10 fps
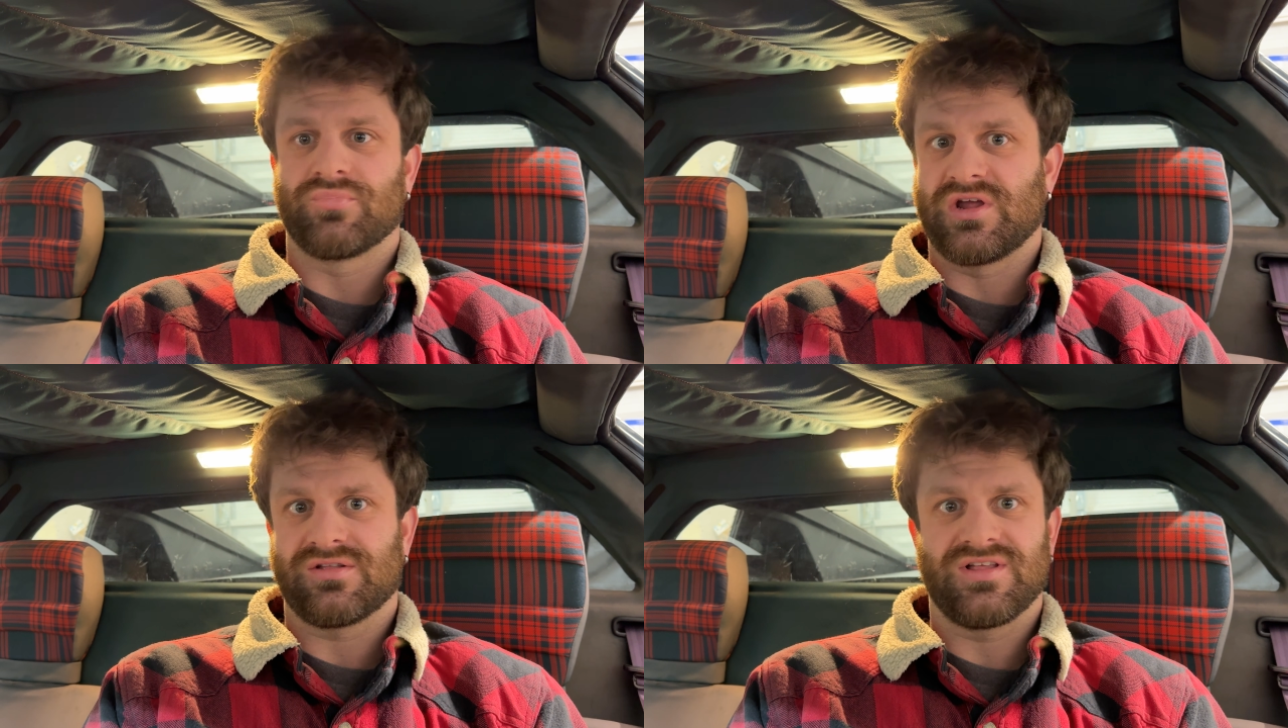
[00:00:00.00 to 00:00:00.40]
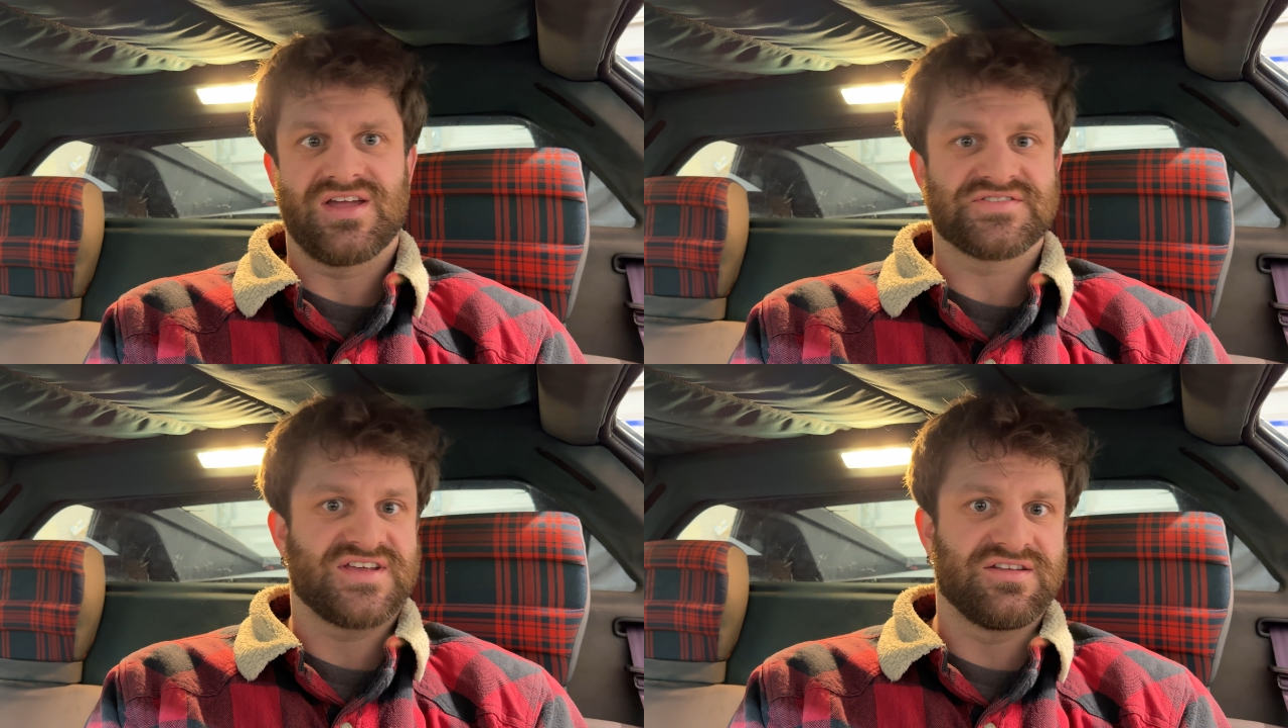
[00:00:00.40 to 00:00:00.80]
brake
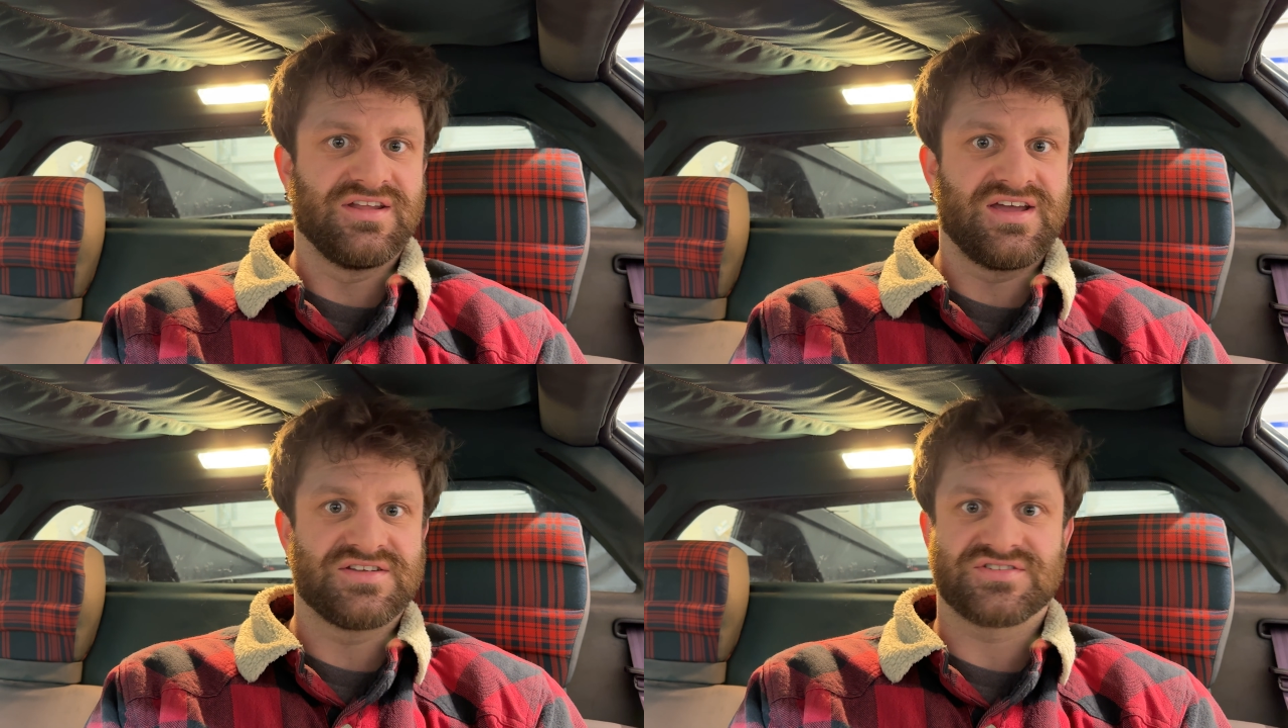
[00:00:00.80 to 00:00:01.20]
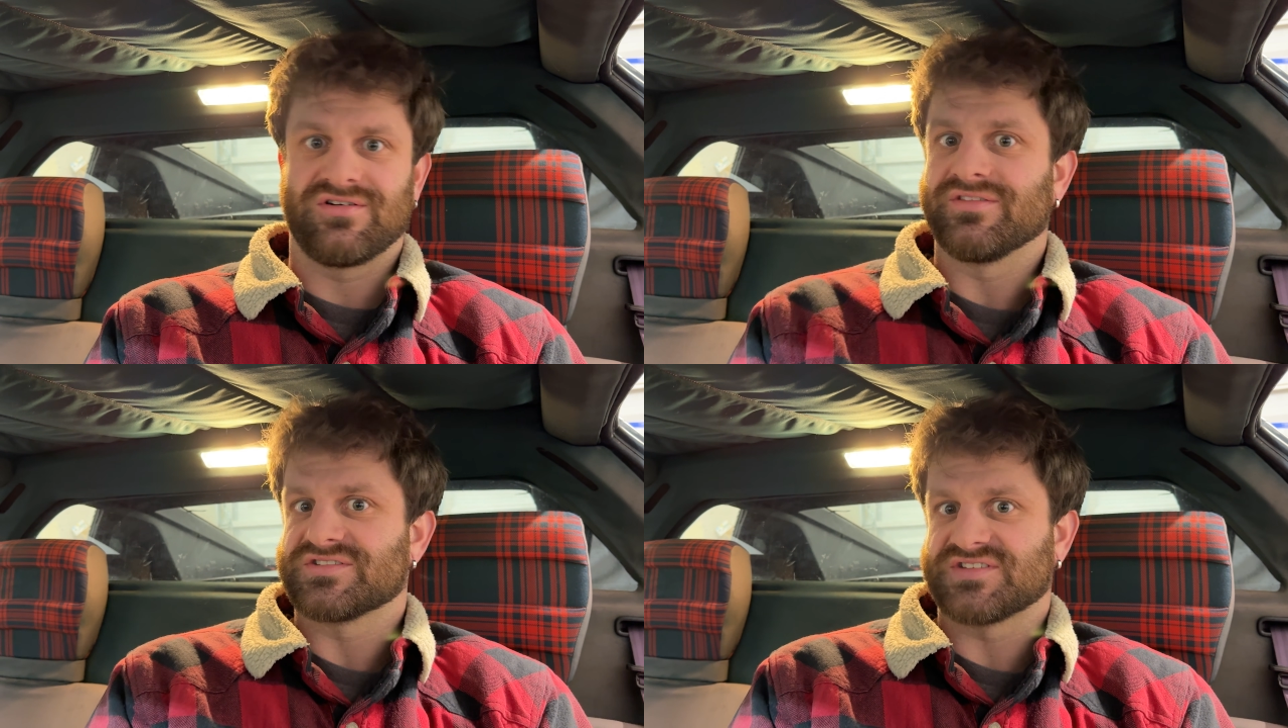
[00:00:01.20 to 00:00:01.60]
lights, headlights,
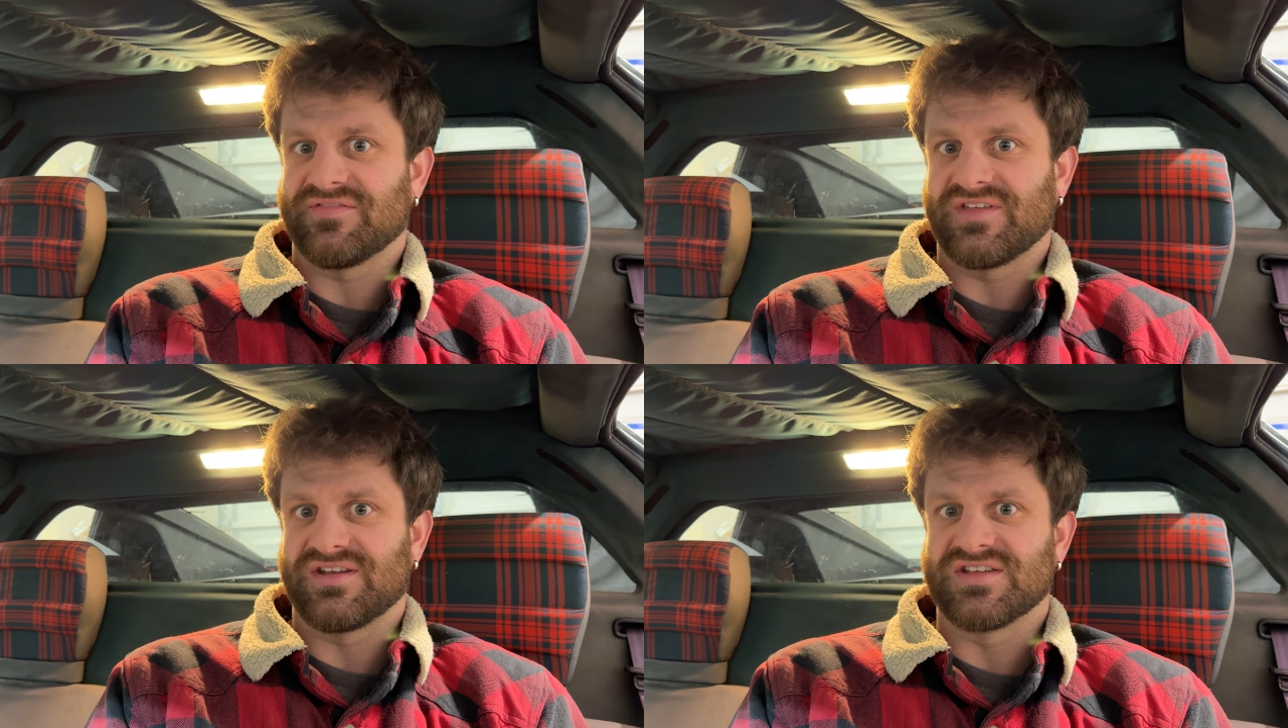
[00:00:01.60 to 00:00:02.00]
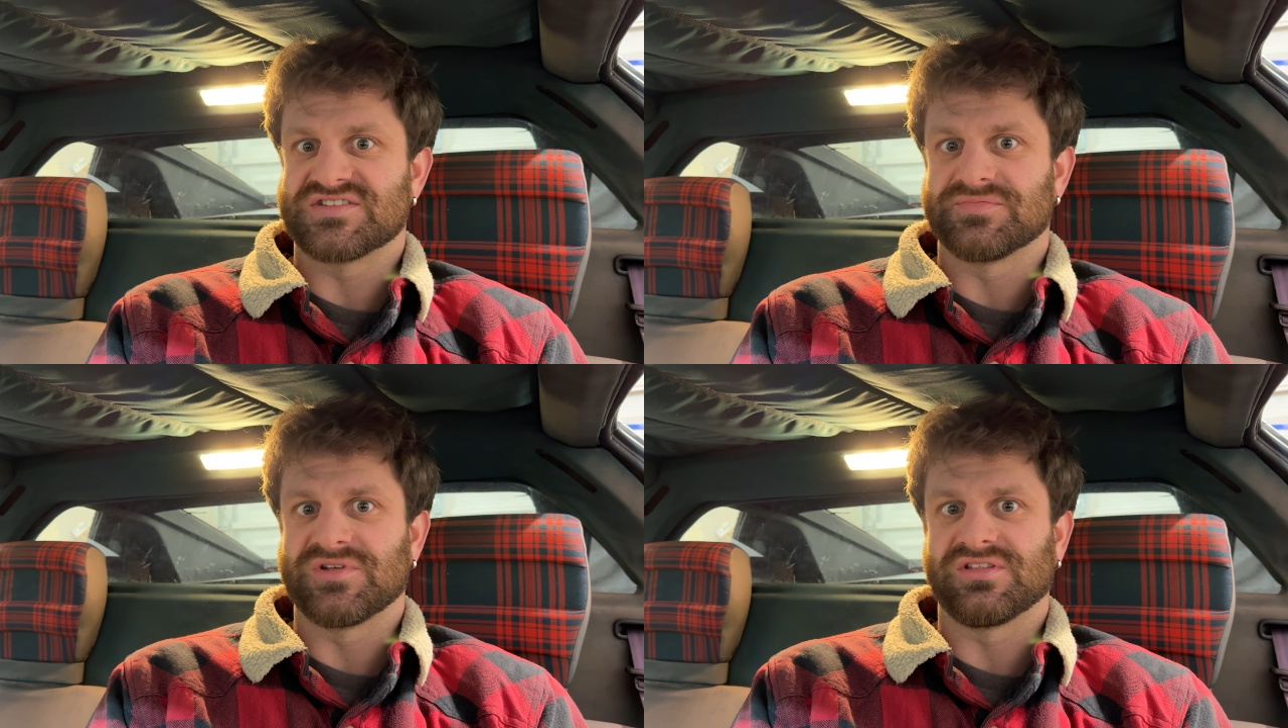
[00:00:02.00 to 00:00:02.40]
all the stuff that
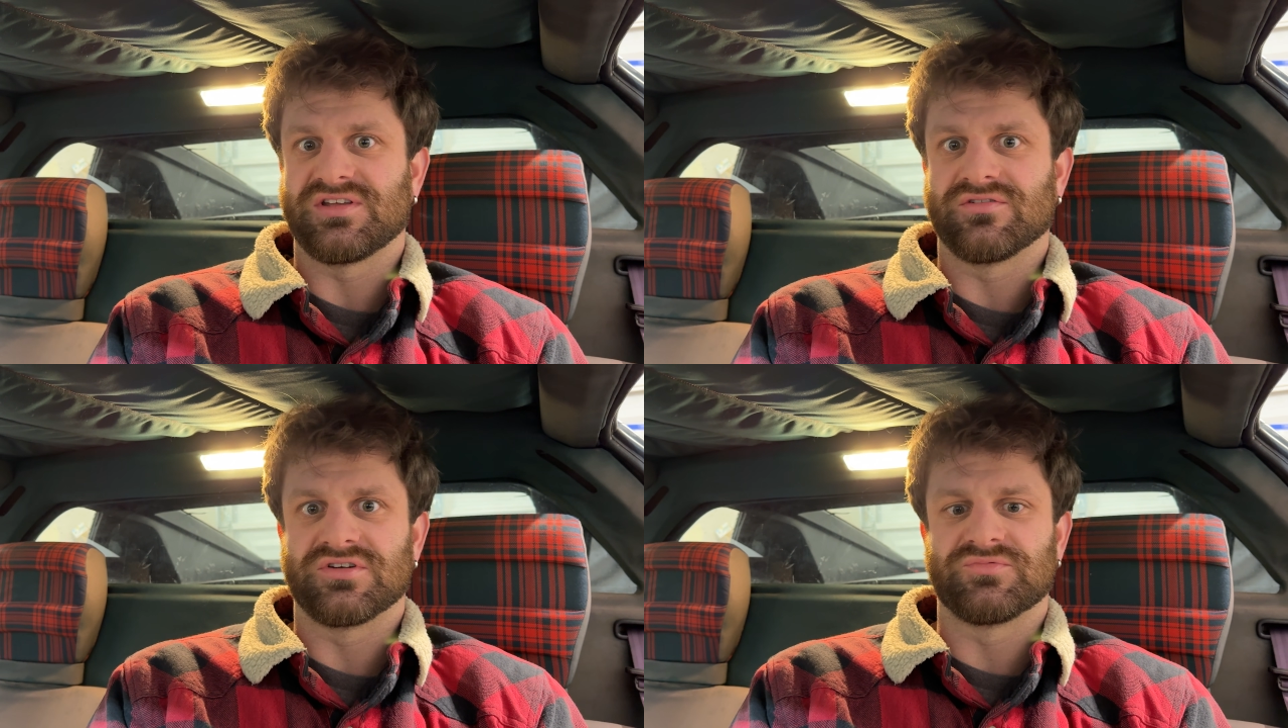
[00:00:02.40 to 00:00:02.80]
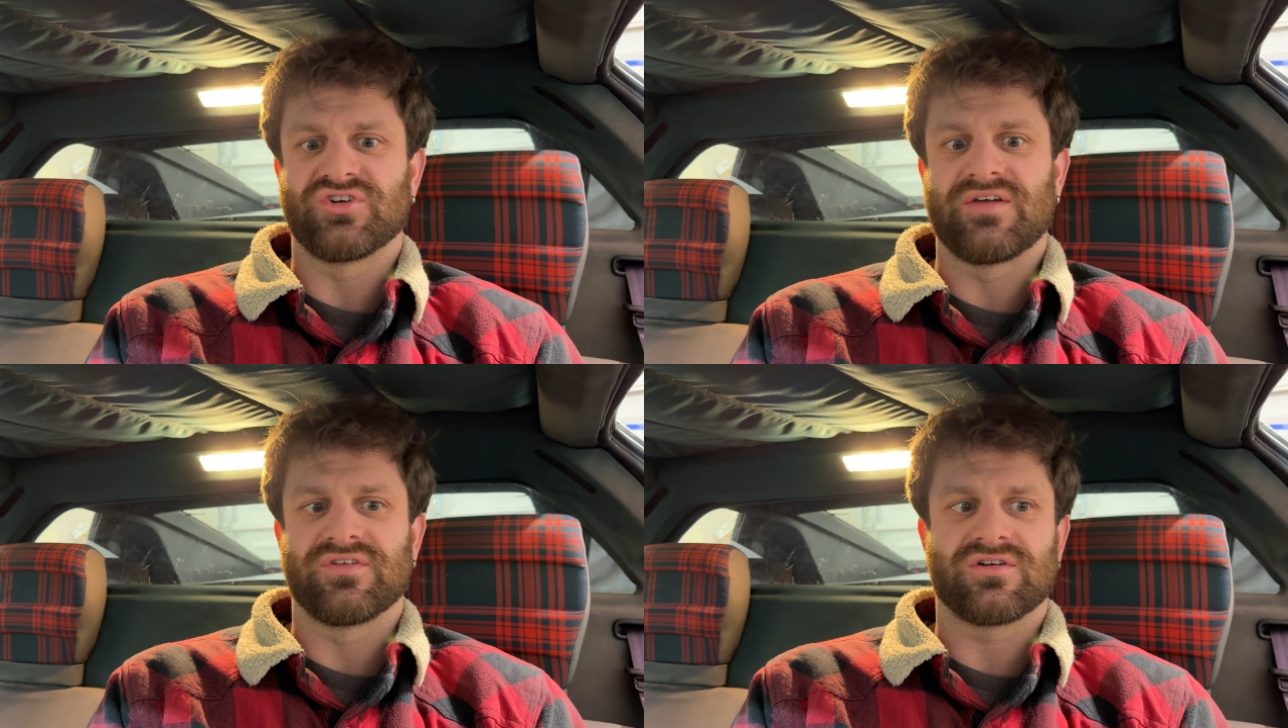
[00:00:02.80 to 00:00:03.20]
needs to be legal to
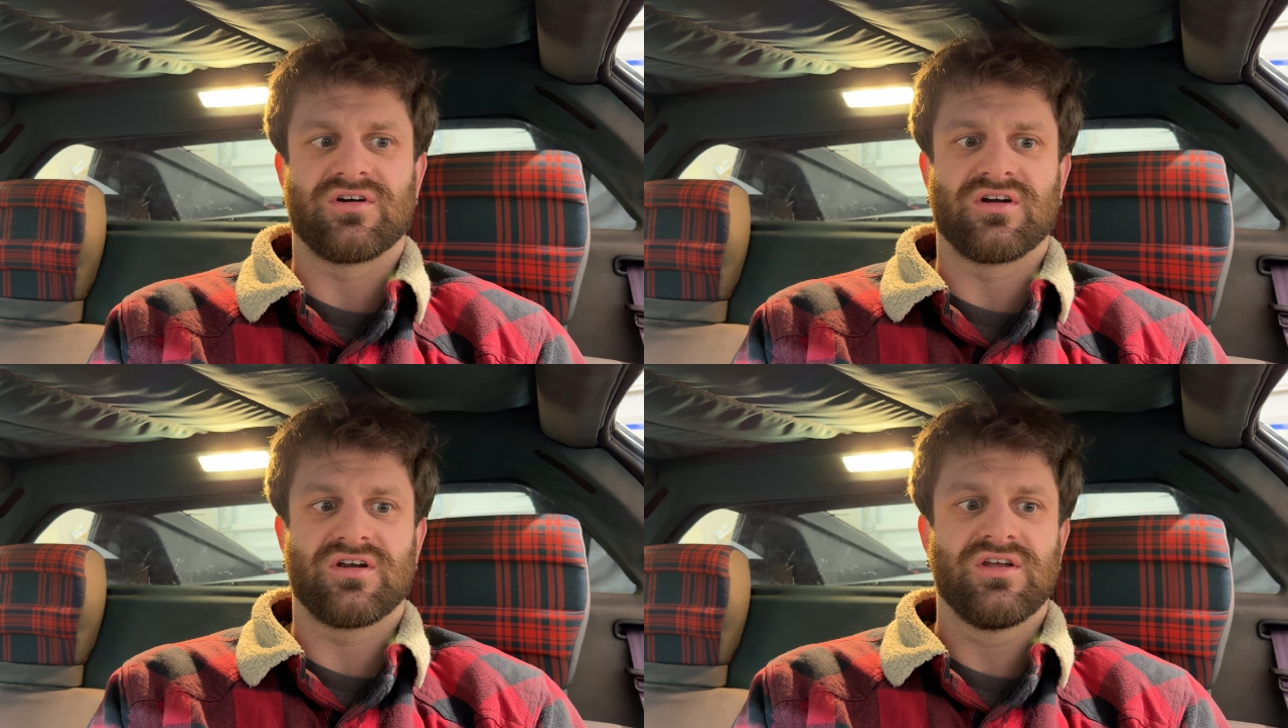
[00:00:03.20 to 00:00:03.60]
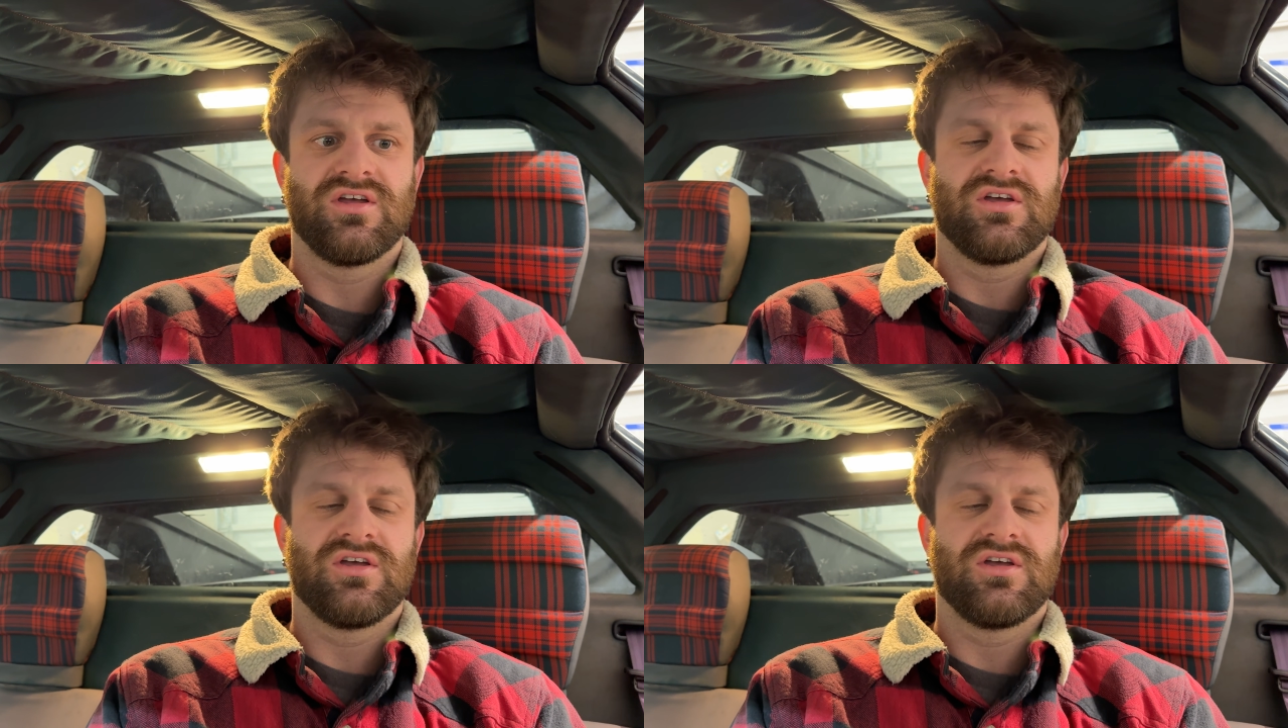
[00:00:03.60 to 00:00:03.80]
drive the car,